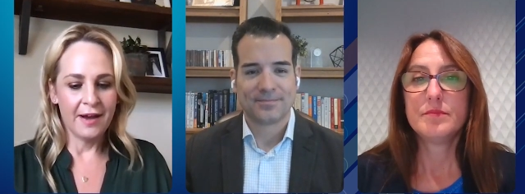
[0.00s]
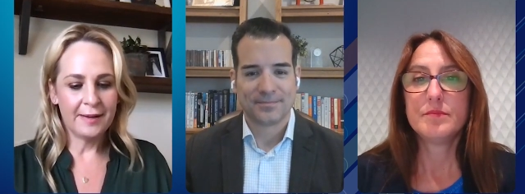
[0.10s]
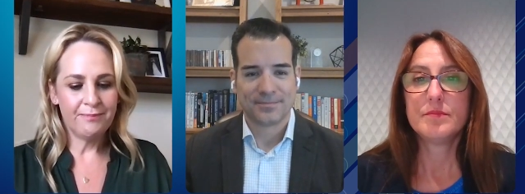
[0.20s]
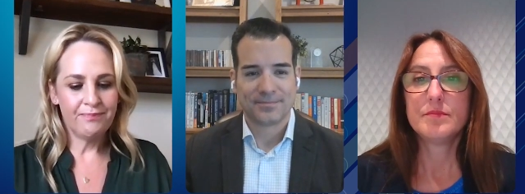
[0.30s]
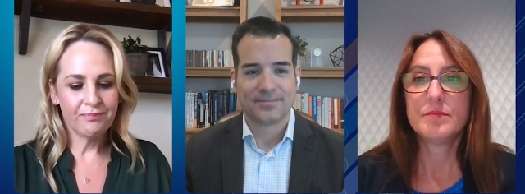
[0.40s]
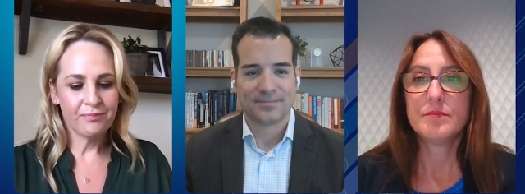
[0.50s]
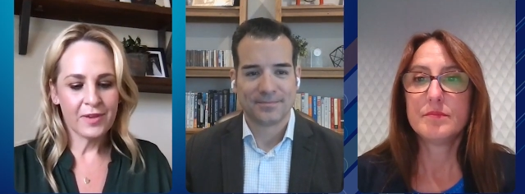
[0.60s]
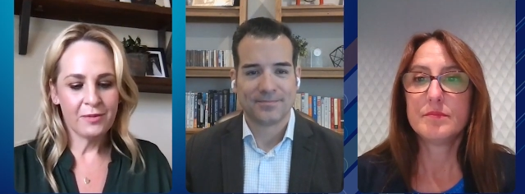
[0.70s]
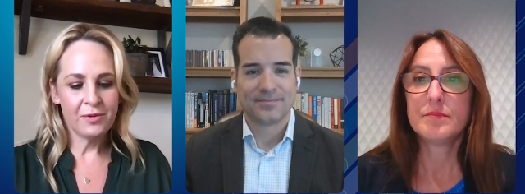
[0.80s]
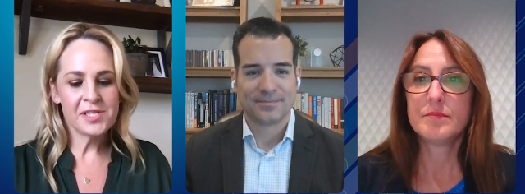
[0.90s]
Speaker 1: Um, mm-hmm.
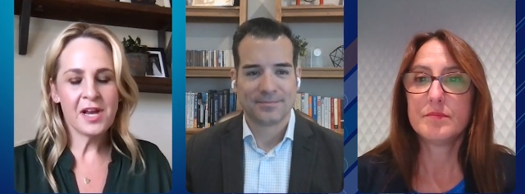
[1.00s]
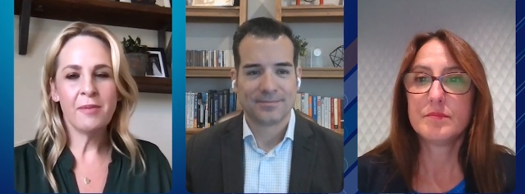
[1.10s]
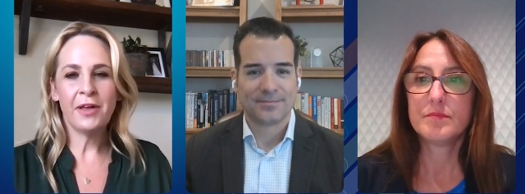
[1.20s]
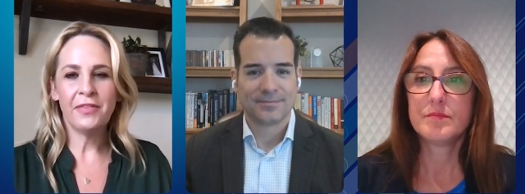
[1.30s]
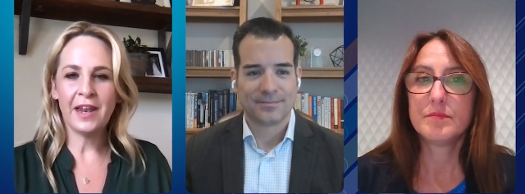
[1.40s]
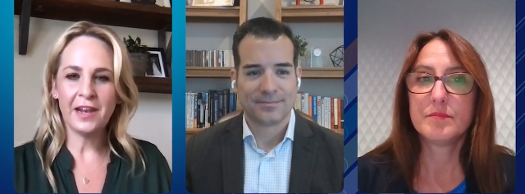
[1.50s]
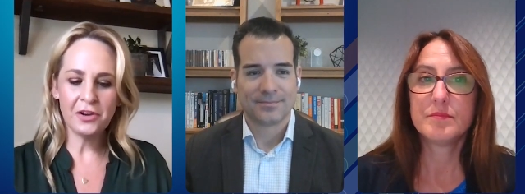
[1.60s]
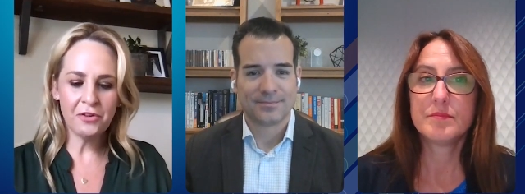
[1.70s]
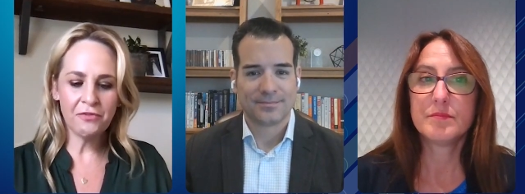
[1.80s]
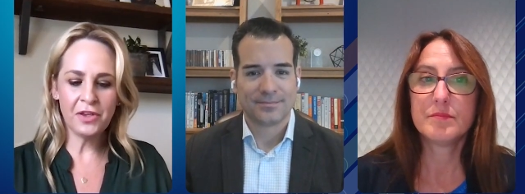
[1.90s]
When we talk about that, in
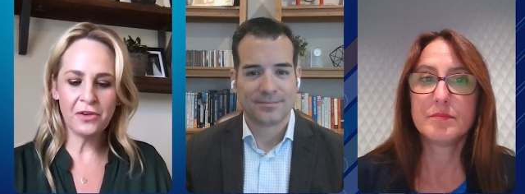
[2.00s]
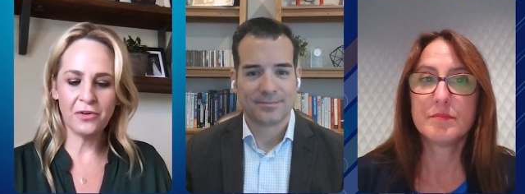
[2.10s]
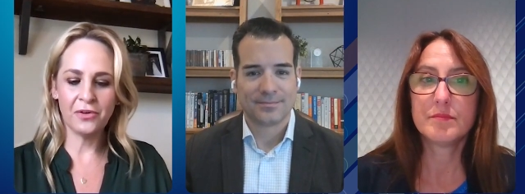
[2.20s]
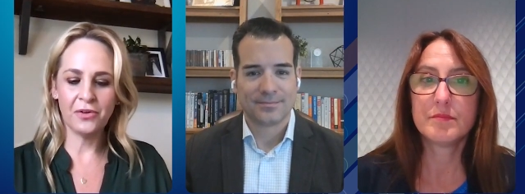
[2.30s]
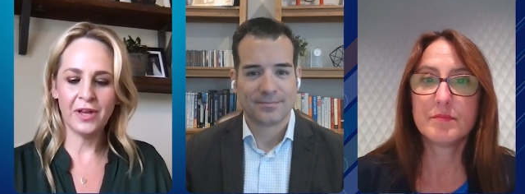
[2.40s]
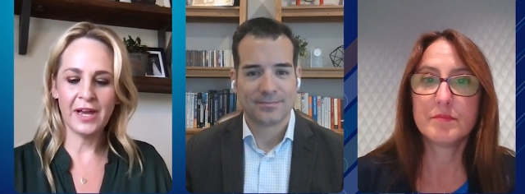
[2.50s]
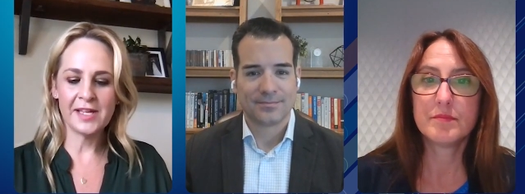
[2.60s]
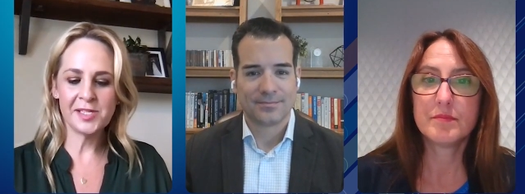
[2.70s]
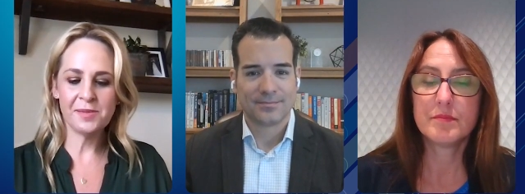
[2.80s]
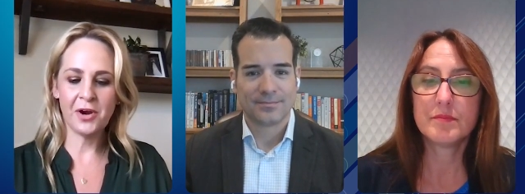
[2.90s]
your view,
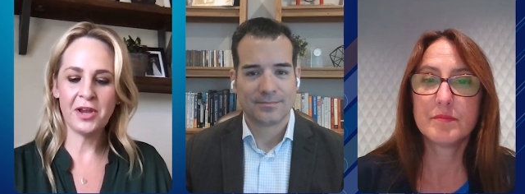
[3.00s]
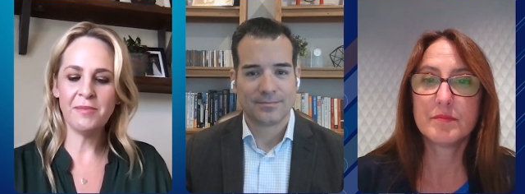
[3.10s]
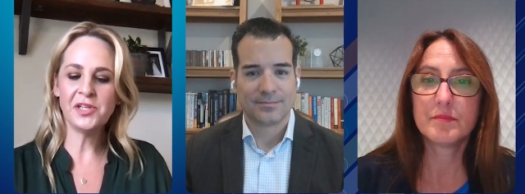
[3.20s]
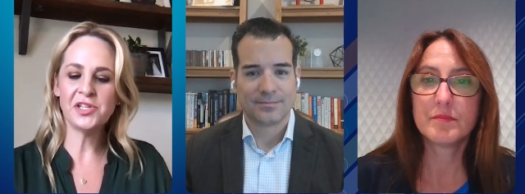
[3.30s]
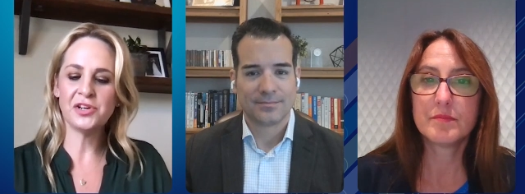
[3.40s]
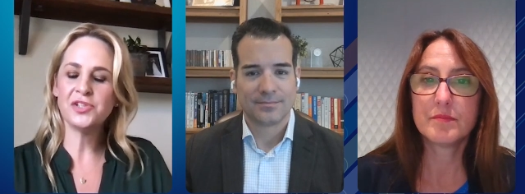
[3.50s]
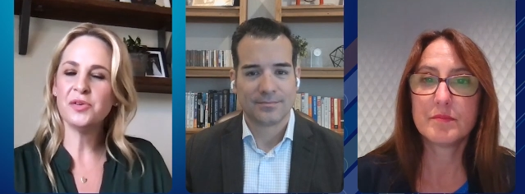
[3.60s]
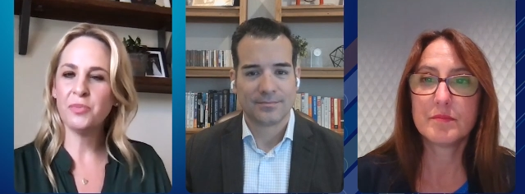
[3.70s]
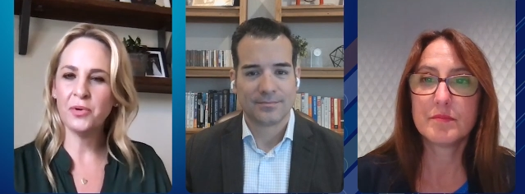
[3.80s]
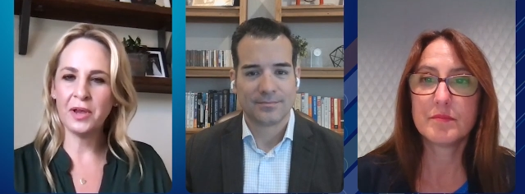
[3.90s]
has the market matured
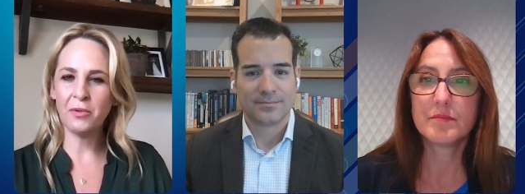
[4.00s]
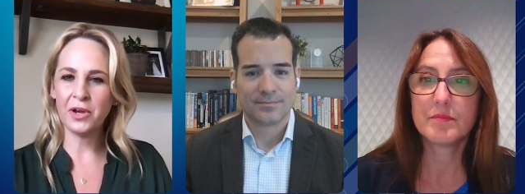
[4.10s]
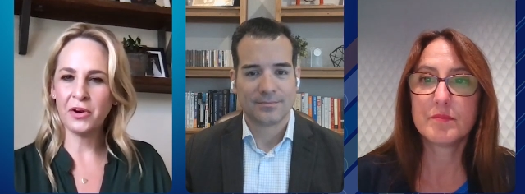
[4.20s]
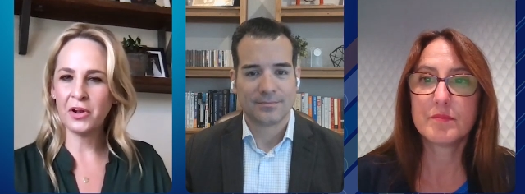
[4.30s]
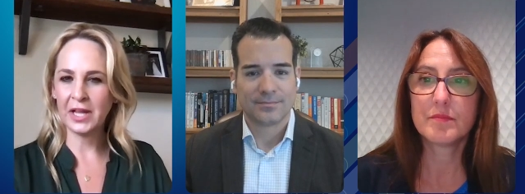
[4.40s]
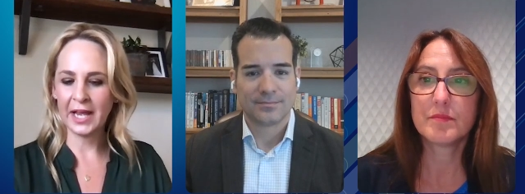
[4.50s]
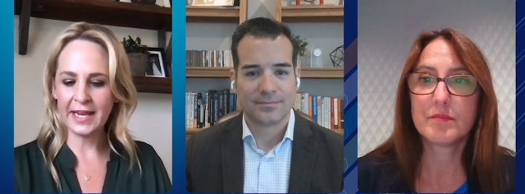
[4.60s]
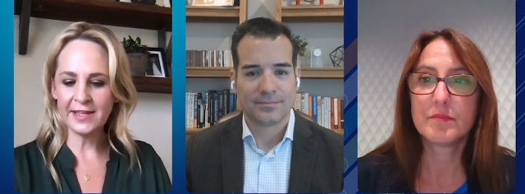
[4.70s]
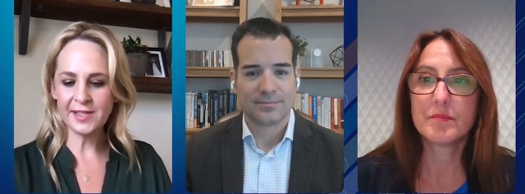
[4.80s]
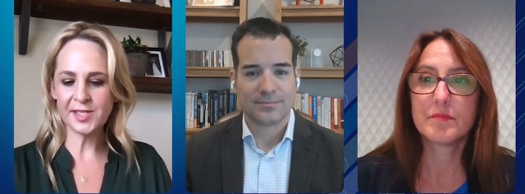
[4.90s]
to a point where your
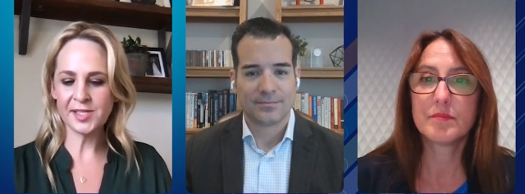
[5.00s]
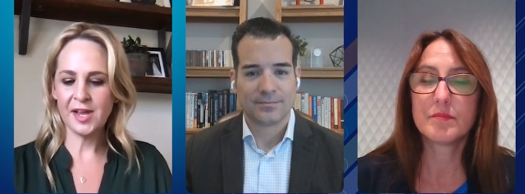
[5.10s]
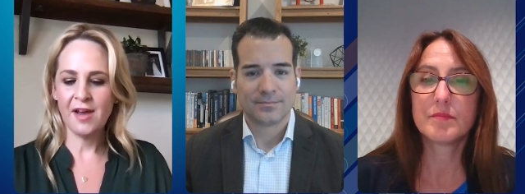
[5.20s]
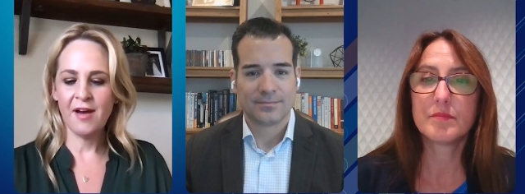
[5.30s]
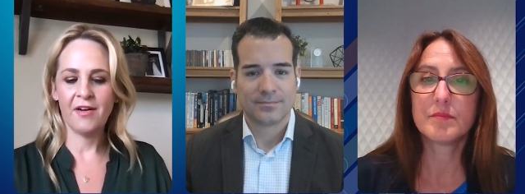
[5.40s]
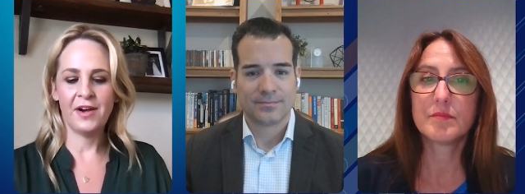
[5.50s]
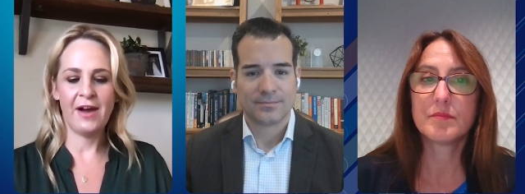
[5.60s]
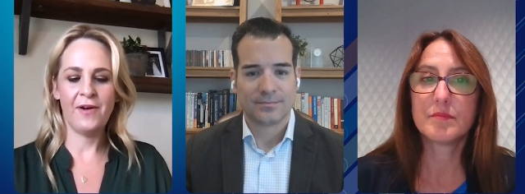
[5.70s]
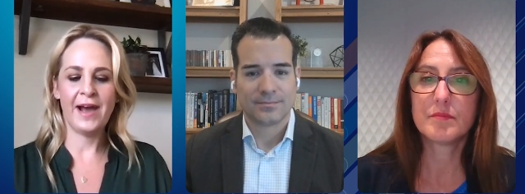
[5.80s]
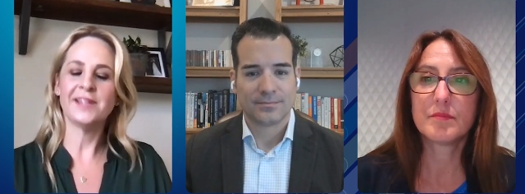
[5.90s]
clients are
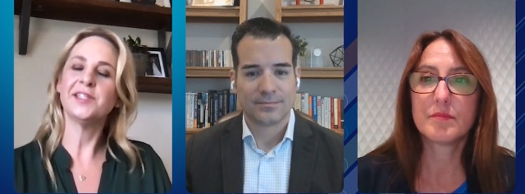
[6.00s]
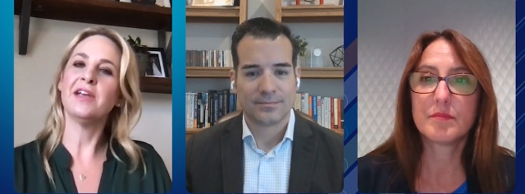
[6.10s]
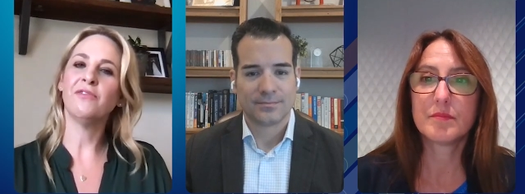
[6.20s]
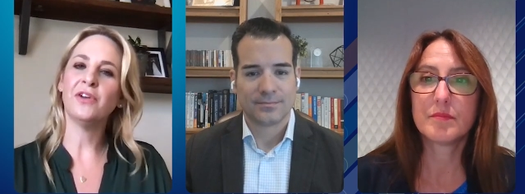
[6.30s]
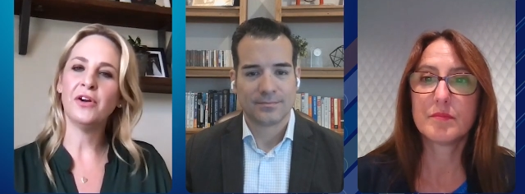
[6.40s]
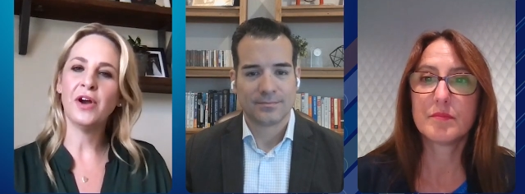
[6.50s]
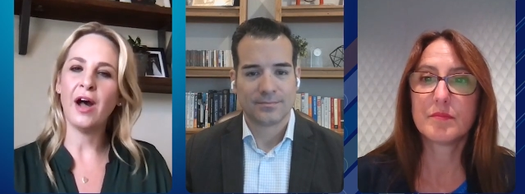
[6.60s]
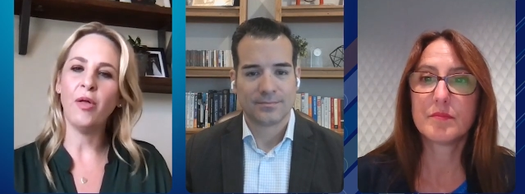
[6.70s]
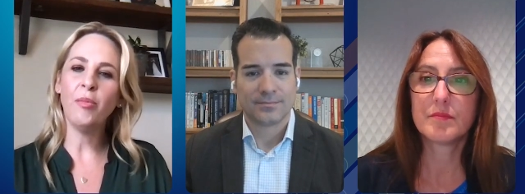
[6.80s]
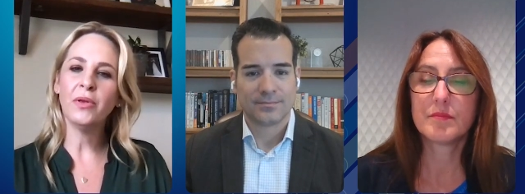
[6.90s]
now asking for your
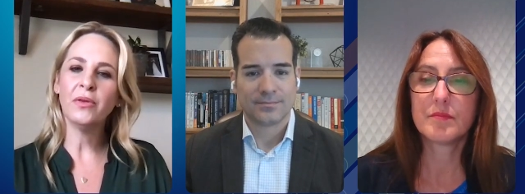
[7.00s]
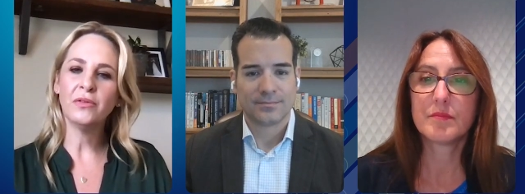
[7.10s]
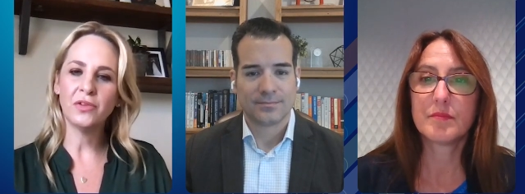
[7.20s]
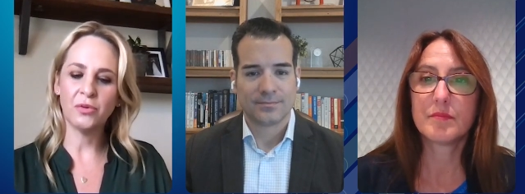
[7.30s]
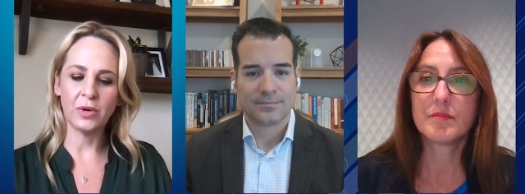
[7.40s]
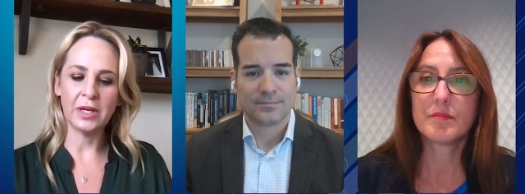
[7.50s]
help to